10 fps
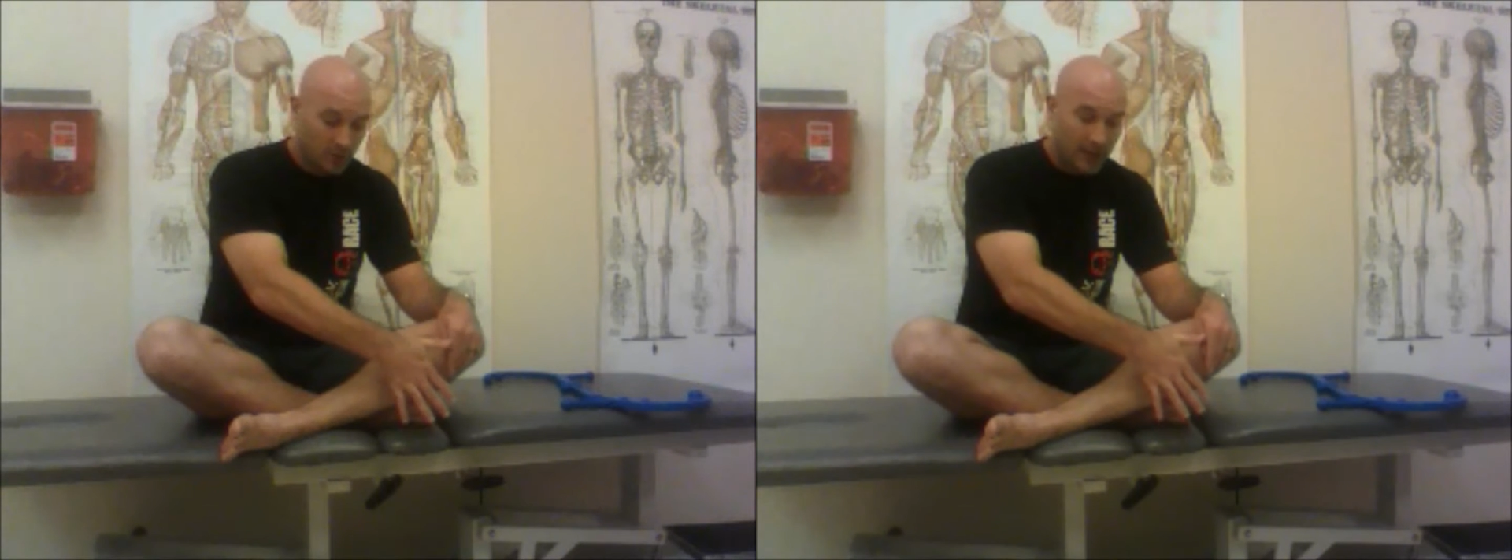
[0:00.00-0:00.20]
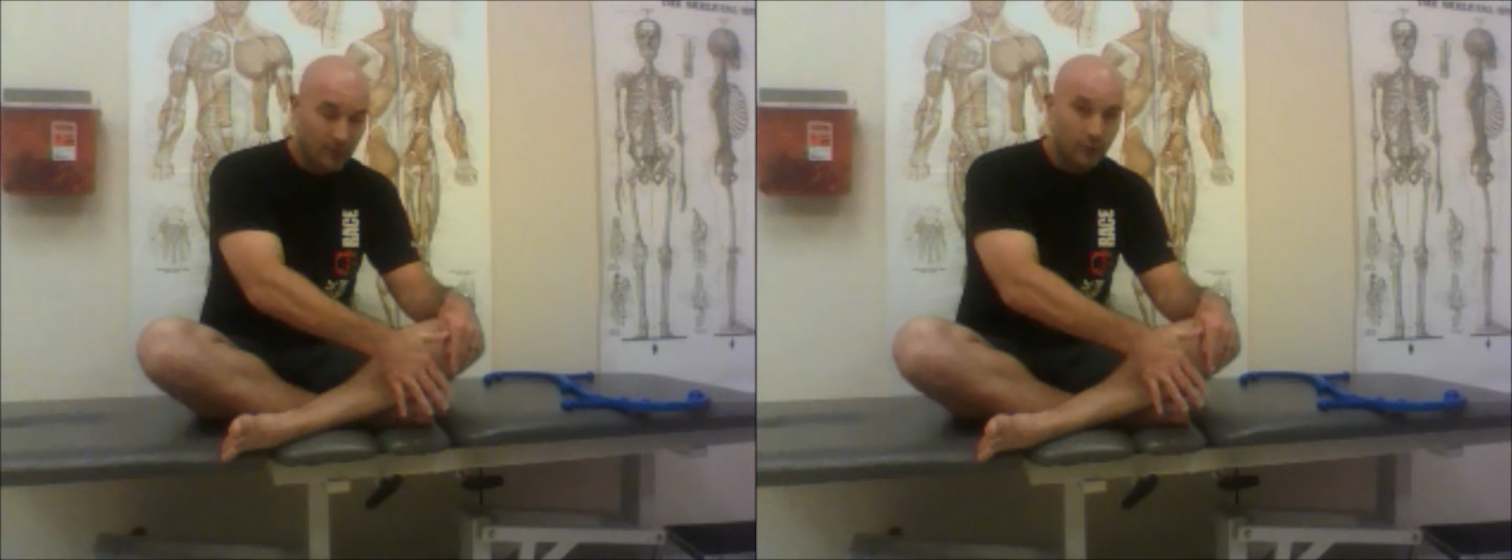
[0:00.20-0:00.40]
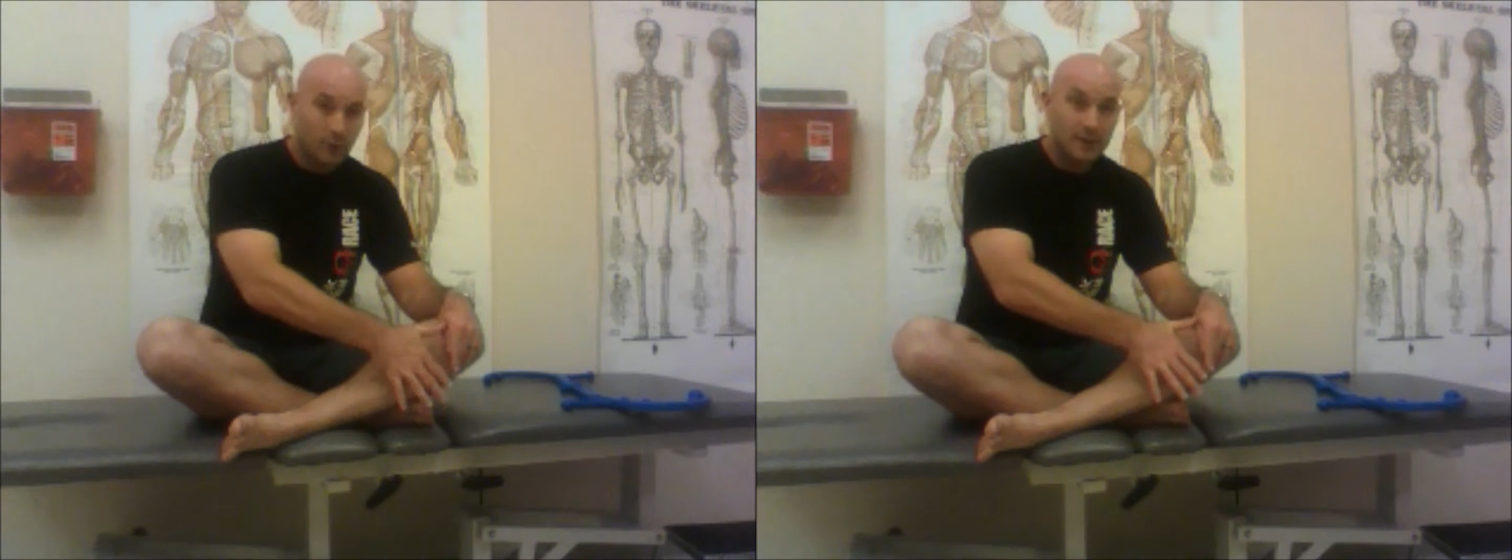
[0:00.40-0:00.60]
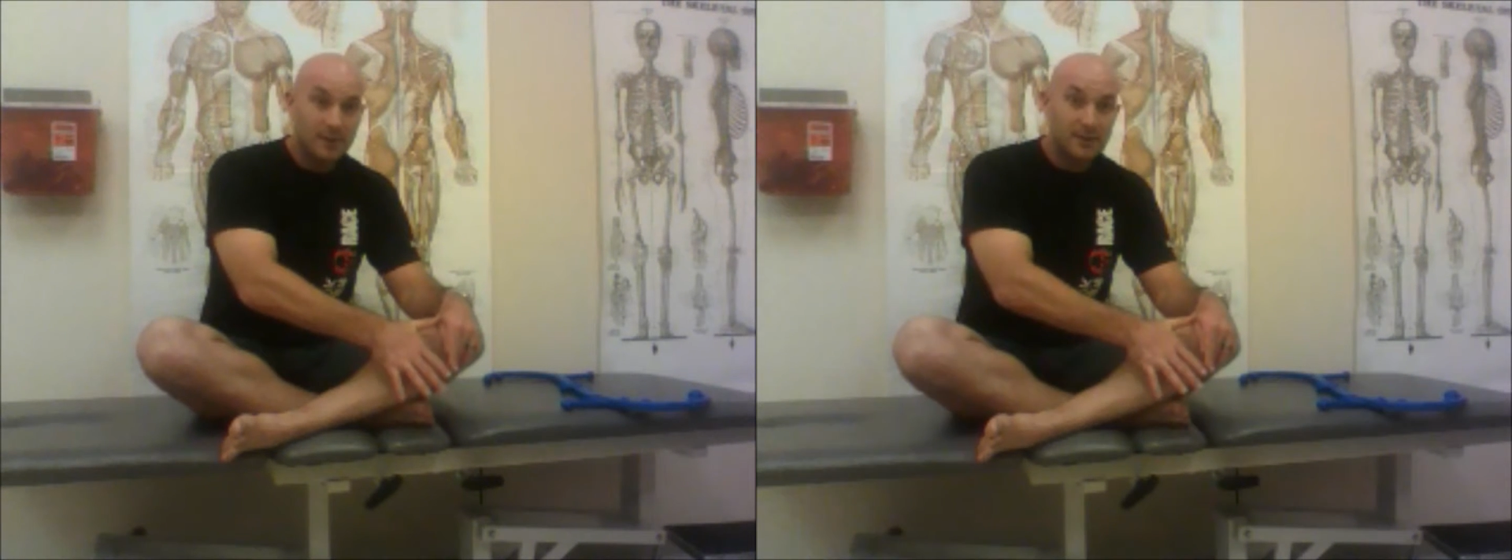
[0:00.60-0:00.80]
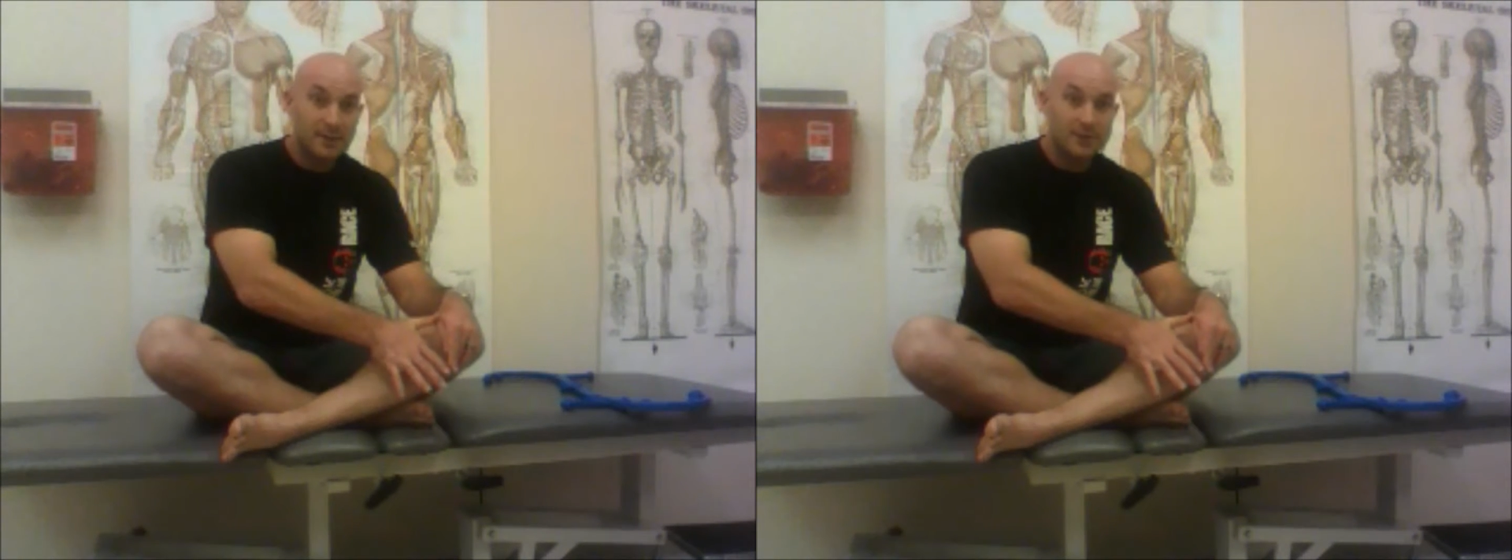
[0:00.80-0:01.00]
and roll
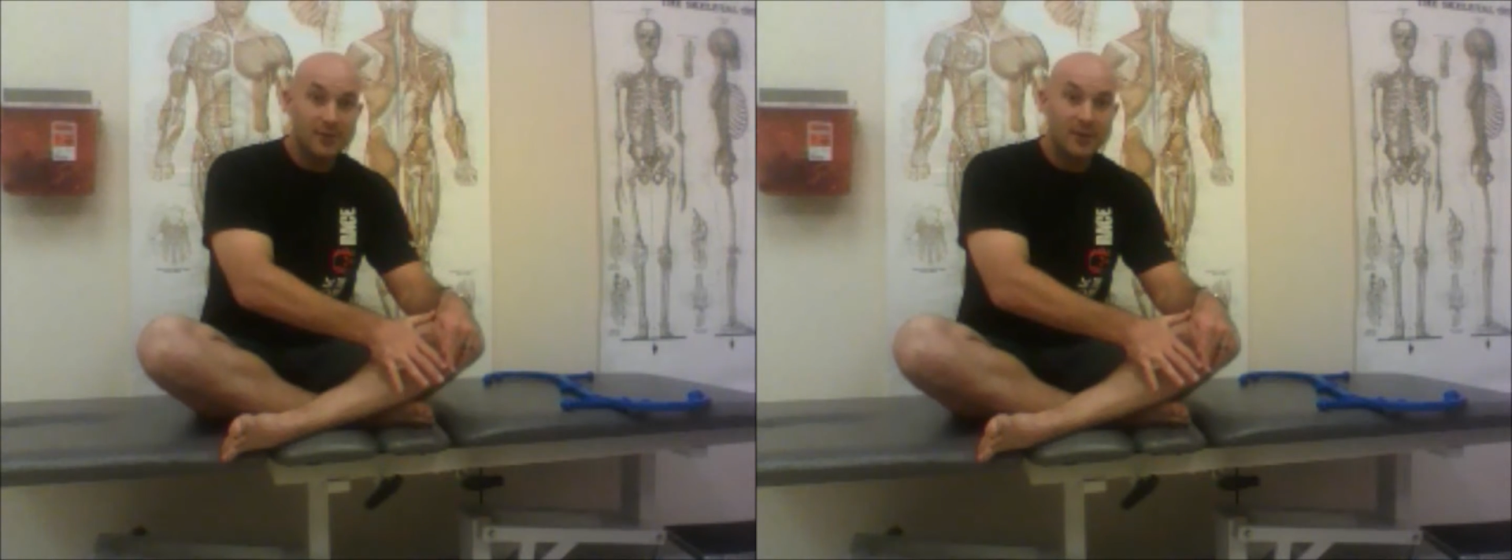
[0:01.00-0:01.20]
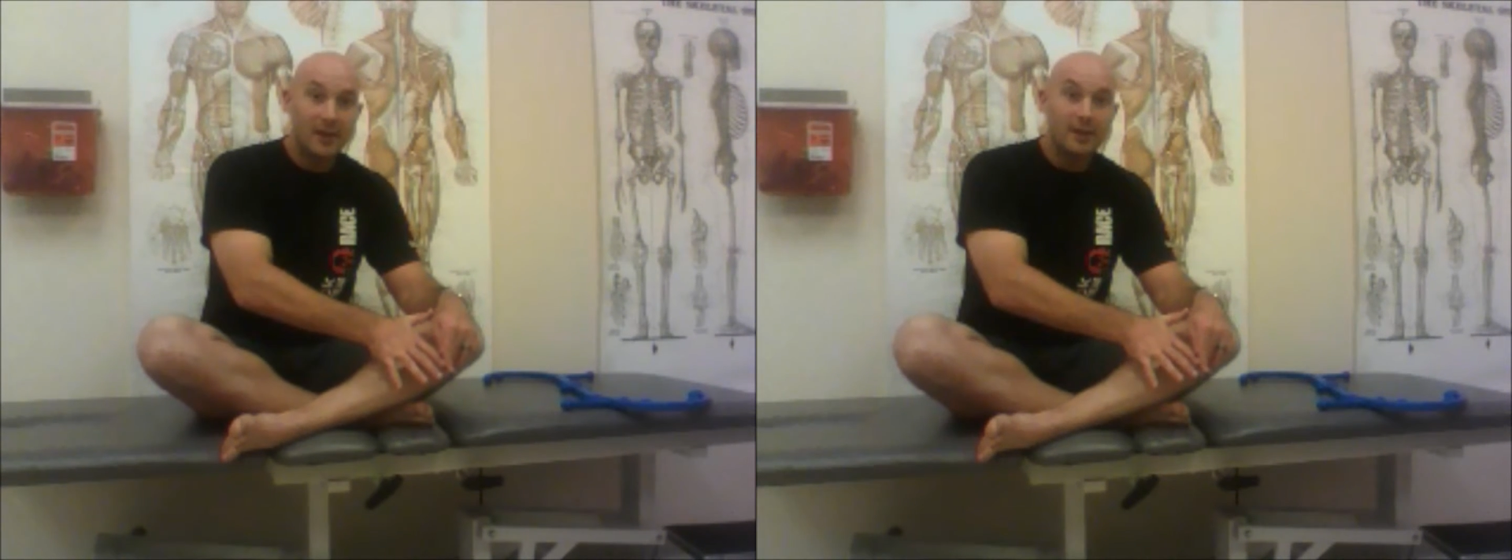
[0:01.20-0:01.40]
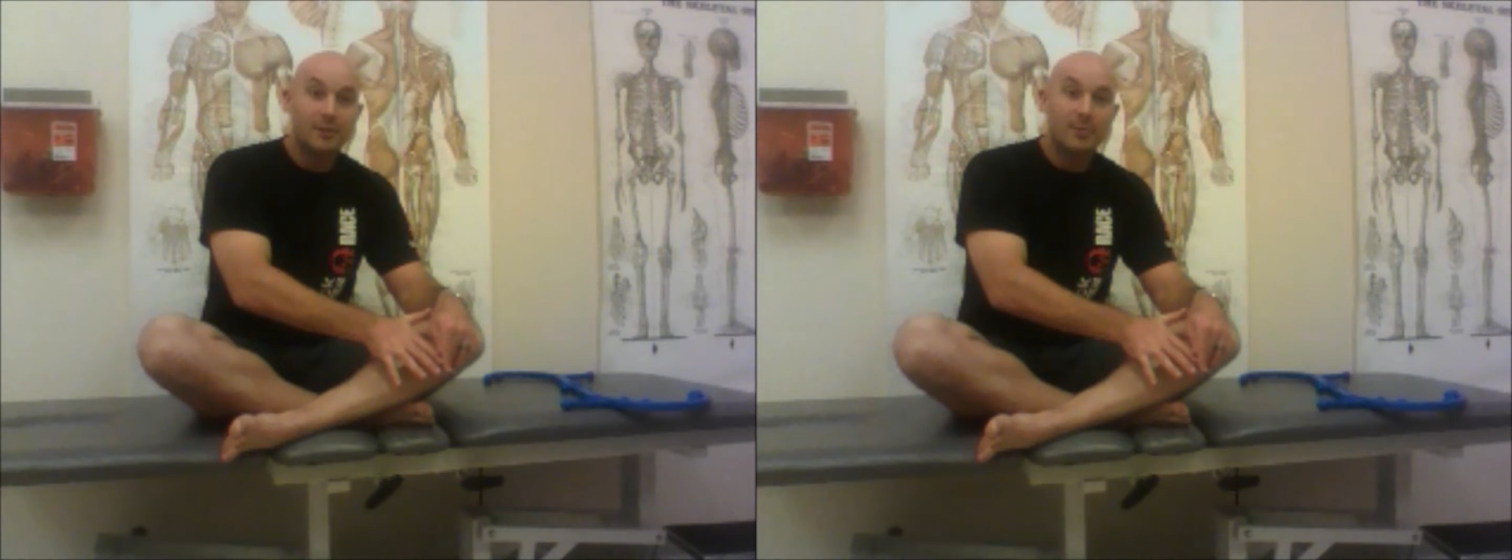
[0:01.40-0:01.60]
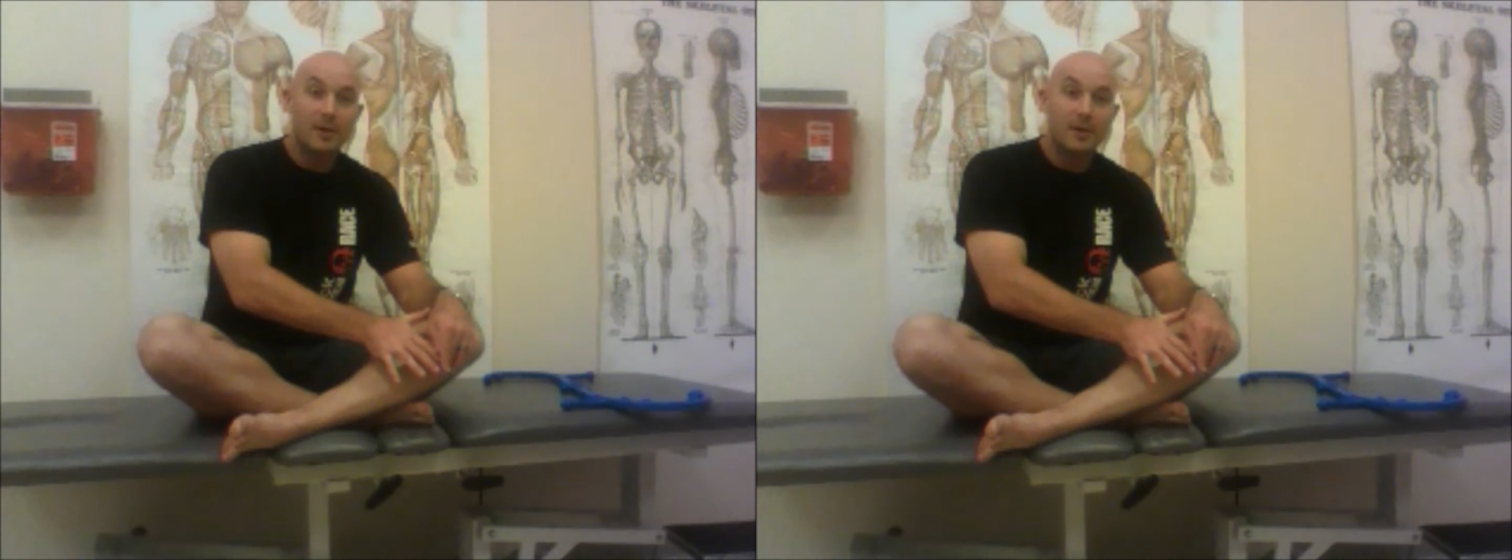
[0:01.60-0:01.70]
it to the inner